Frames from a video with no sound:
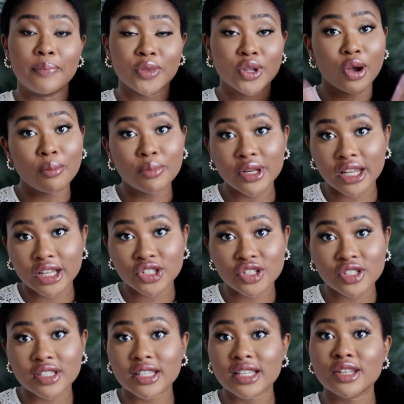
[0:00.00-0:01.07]

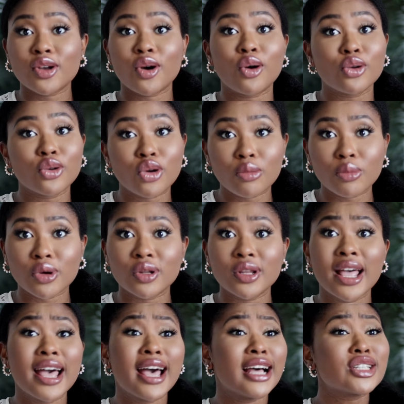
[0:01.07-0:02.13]
combination skin or normal,
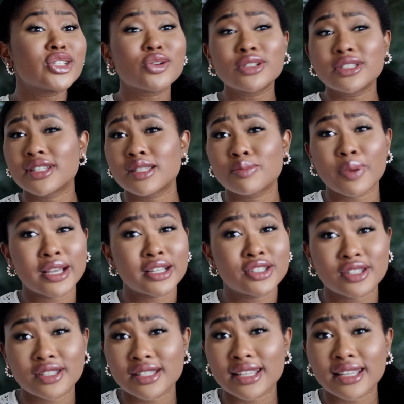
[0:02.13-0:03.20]
and don't despise
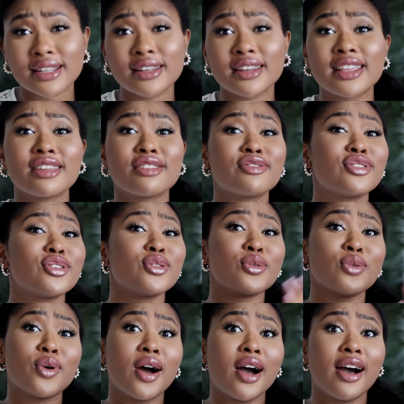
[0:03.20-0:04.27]
your skin if
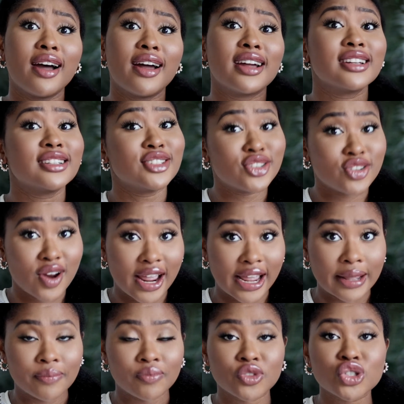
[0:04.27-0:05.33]
you are
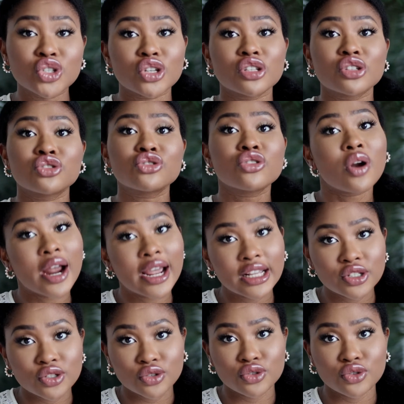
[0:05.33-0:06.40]
dry. Just try
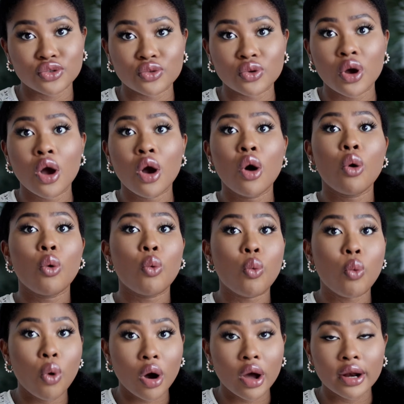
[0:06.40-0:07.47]
to do
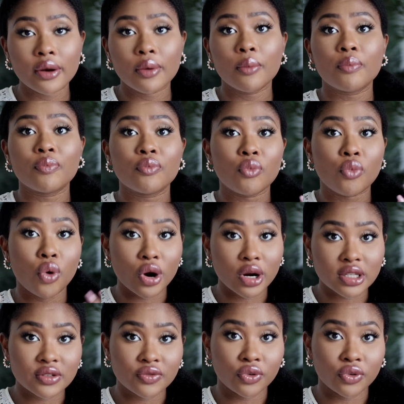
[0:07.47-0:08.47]
what works